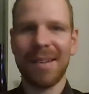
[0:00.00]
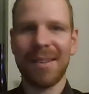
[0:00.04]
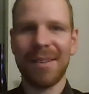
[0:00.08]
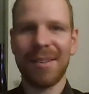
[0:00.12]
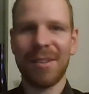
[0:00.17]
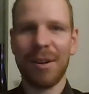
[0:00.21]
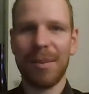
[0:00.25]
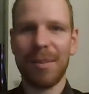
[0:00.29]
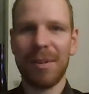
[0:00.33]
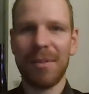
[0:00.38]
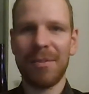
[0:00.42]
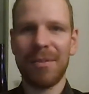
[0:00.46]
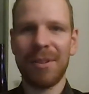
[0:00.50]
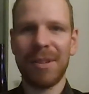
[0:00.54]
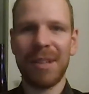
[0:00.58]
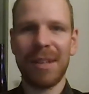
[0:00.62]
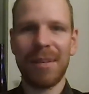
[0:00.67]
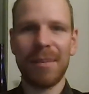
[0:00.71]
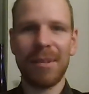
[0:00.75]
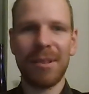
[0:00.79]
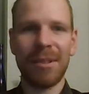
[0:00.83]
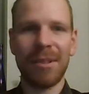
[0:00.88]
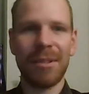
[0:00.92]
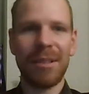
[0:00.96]
normal for
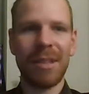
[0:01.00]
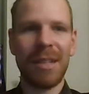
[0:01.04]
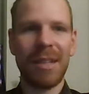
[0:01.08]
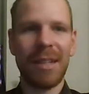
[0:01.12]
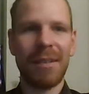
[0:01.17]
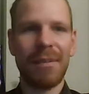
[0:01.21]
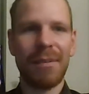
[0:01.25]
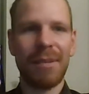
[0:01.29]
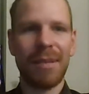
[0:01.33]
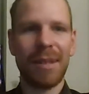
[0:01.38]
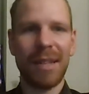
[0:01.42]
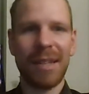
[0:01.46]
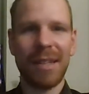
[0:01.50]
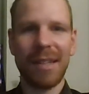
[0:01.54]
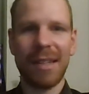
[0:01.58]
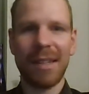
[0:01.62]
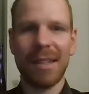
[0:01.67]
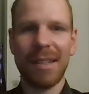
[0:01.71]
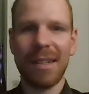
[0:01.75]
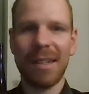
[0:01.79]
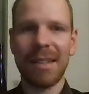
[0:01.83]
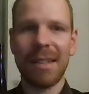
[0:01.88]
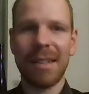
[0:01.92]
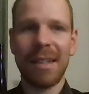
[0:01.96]
them to do it like they
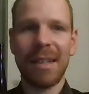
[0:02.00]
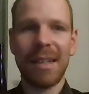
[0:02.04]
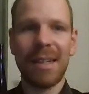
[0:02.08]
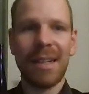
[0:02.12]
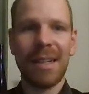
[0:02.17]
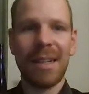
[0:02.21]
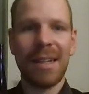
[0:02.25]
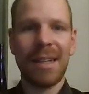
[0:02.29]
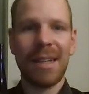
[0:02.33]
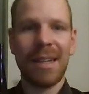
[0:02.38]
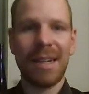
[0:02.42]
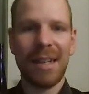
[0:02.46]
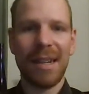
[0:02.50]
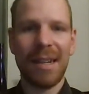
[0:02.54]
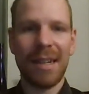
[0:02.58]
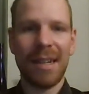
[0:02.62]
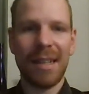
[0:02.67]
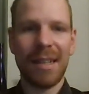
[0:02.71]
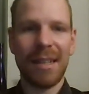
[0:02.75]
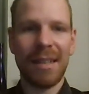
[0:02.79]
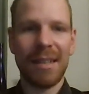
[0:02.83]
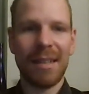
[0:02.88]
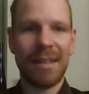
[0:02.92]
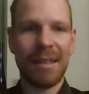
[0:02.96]
did.
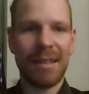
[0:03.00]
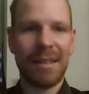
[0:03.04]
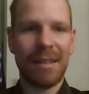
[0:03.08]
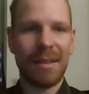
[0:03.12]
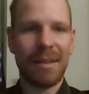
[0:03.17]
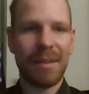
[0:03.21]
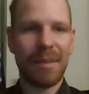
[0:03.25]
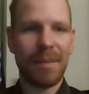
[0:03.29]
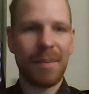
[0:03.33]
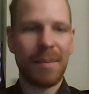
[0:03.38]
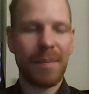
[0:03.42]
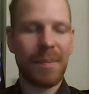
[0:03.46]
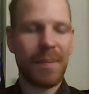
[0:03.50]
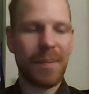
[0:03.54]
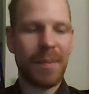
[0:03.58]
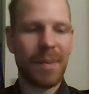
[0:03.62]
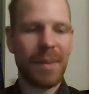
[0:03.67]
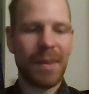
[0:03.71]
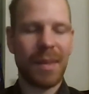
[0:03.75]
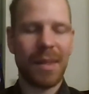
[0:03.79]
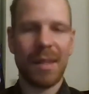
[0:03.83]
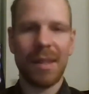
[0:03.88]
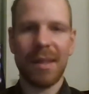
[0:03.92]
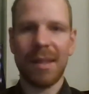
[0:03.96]
And
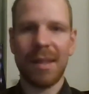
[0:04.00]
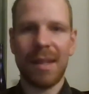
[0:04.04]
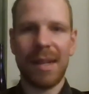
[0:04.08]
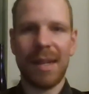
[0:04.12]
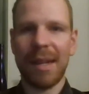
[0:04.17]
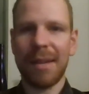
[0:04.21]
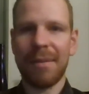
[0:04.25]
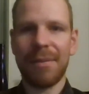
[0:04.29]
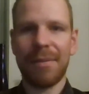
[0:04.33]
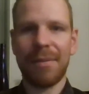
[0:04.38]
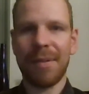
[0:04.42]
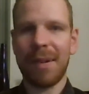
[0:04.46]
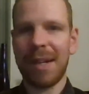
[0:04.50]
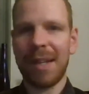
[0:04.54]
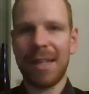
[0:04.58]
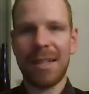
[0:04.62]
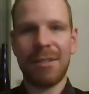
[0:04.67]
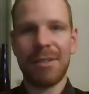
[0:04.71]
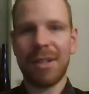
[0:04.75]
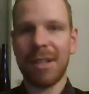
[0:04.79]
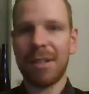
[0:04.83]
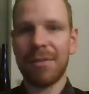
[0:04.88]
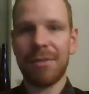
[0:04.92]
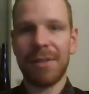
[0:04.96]
I
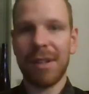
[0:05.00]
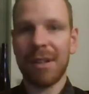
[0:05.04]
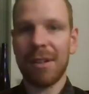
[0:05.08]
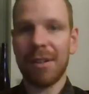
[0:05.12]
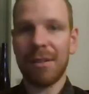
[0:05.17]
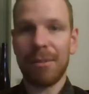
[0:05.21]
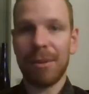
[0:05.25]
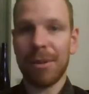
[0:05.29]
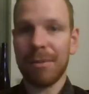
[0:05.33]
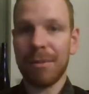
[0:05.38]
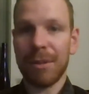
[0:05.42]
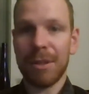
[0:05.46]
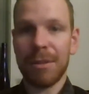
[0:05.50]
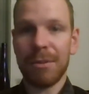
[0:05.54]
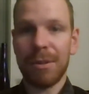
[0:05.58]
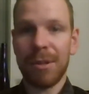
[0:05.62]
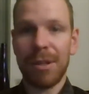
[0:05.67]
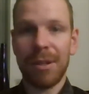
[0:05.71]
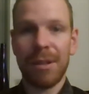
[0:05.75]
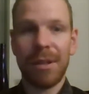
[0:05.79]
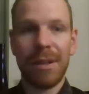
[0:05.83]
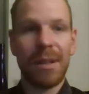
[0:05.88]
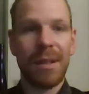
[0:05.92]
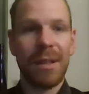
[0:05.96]
tried to figure out what was
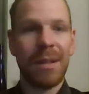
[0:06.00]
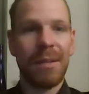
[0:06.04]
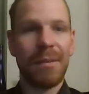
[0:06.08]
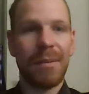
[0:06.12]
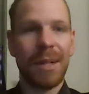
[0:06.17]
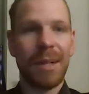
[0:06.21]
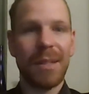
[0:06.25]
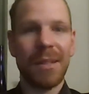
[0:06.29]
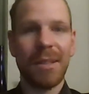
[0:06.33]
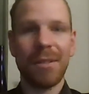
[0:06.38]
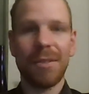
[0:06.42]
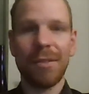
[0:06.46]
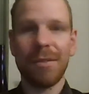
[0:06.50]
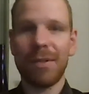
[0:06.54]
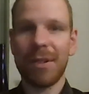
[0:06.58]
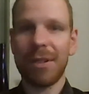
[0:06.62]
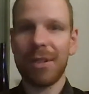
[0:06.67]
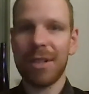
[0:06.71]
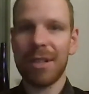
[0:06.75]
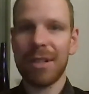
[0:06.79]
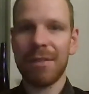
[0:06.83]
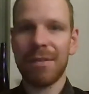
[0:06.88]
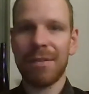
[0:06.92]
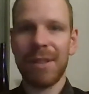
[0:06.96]
wrong. Went into
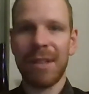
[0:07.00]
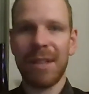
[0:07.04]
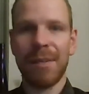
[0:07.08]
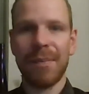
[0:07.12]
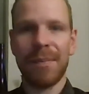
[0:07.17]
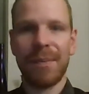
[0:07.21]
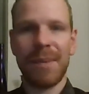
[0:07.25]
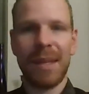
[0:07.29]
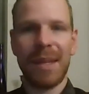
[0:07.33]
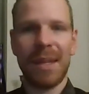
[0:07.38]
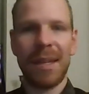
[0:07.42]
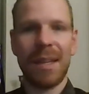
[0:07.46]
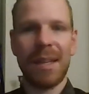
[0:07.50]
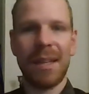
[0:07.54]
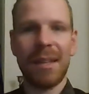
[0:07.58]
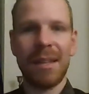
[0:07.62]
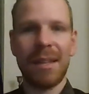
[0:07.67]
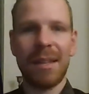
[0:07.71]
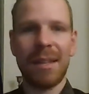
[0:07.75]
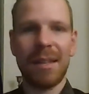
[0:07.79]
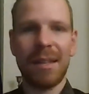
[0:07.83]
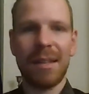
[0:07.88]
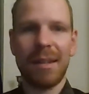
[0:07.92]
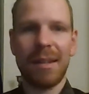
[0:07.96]
philosophy,
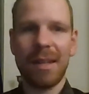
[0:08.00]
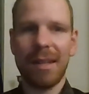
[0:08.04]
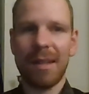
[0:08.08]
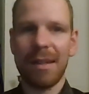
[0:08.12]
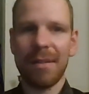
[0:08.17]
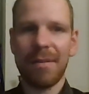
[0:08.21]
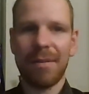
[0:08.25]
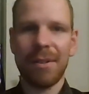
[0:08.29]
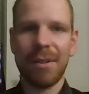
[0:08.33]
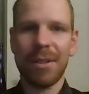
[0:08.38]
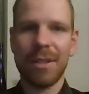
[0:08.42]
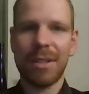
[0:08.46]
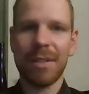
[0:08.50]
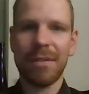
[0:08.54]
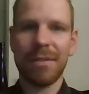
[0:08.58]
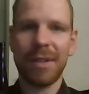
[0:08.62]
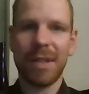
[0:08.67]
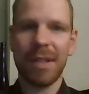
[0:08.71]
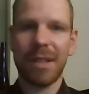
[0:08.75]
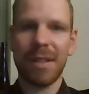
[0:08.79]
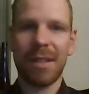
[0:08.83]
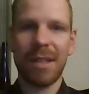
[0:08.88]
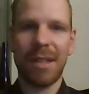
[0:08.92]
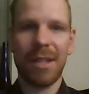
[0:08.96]
and in the
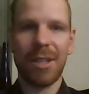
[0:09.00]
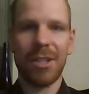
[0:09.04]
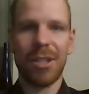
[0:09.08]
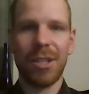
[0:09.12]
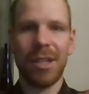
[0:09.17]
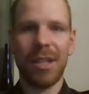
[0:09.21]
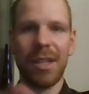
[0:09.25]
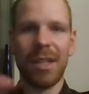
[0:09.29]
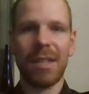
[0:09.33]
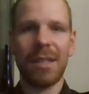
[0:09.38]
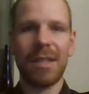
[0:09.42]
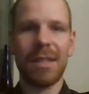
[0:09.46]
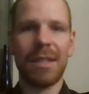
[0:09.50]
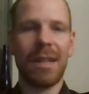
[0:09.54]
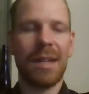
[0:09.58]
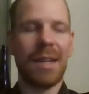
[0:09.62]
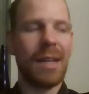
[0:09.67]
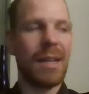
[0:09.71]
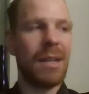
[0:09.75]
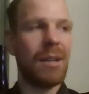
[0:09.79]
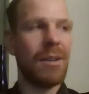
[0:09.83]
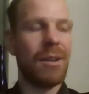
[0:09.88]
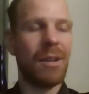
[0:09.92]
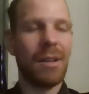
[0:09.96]
philosophy teachings,
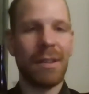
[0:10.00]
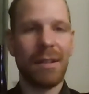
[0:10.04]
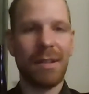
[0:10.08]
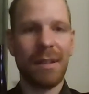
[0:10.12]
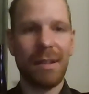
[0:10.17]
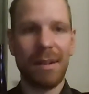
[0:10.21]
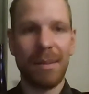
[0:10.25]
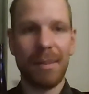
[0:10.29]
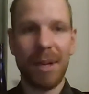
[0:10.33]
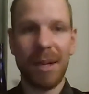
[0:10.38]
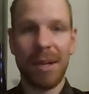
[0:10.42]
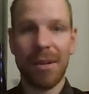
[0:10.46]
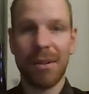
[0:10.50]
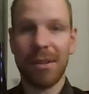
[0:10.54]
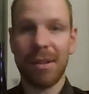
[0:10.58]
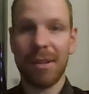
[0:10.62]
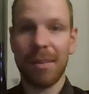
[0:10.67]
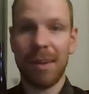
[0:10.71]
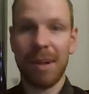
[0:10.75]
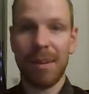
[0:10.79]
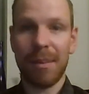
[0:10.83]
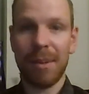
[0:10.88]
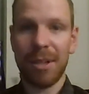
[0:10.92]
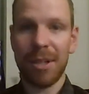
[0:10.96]
I learned about
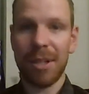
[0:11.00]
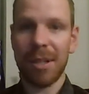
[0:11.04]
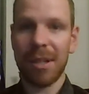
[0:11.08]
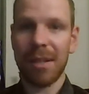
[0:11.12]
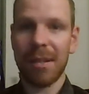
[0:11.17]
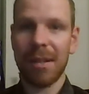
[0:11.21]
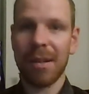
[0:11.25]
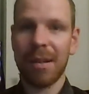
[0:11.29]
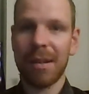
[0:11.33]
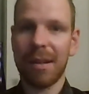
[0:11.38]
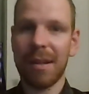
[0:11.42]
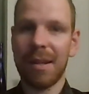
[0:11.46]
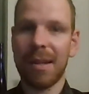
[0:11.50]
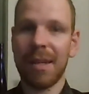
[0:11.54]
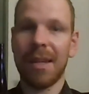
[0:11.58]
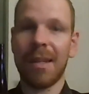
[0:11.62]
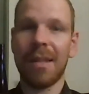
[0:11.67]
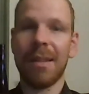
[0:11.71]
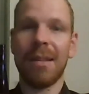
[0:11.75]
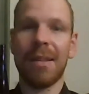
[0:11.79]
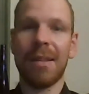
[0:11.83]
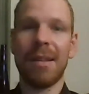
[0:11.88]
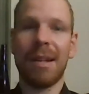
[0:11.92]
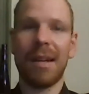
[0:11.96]
the publishing,
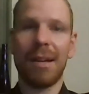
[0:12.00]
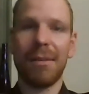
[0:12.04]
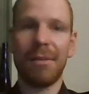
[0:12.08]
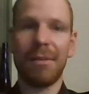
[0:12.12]
and I